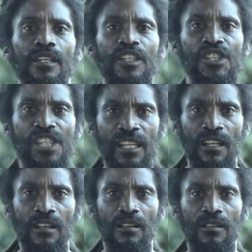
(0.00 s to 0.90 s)

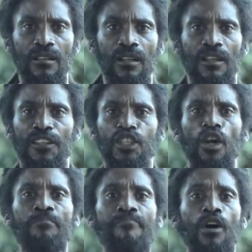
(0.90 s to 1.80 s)
Settle the
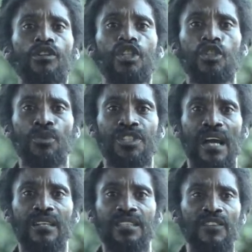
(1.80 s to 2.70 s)
tumultuous
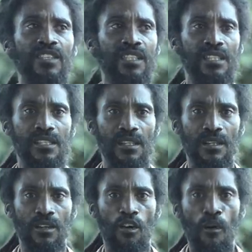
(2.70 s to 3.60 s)
activities
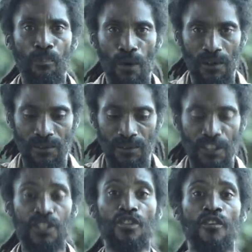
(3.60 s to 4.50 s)
upon
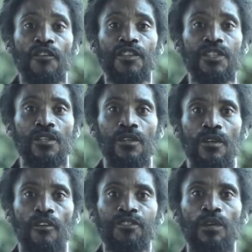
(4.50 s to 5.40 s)
the surface
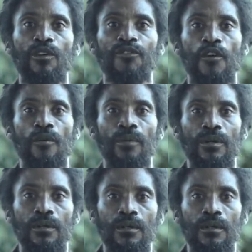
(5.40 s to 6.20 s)
of terra firma.